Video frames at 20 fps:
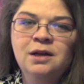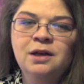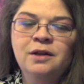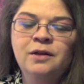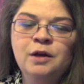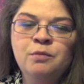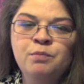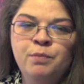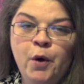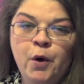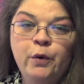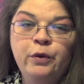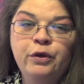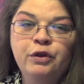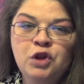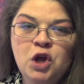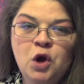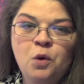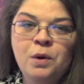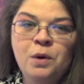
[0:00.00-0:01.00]
They both
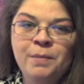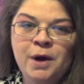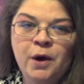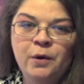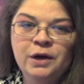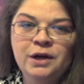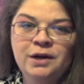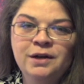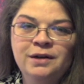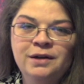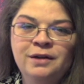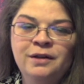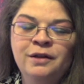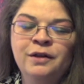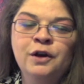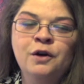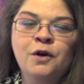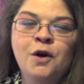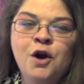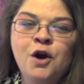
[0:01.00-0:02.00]
know about it.
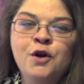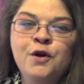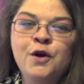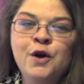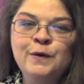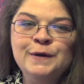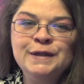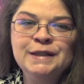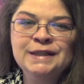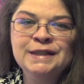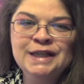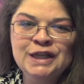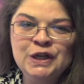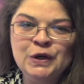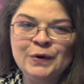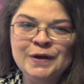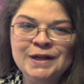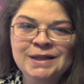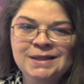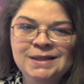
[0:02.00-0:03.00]
There are no
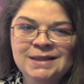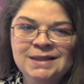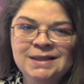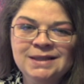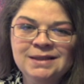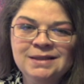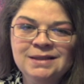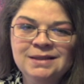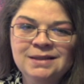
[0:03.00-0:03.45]
secrets.